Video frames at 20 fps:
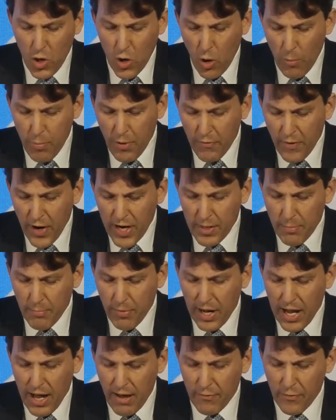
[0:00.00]
or provide a
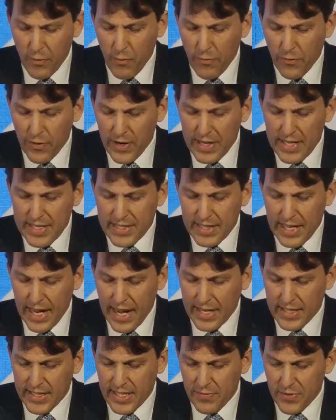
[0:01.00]
platform for illicit
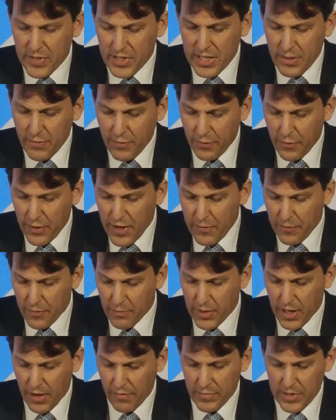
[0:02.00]
activity free
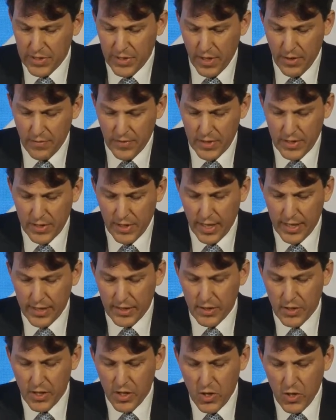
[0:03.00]
from government oversight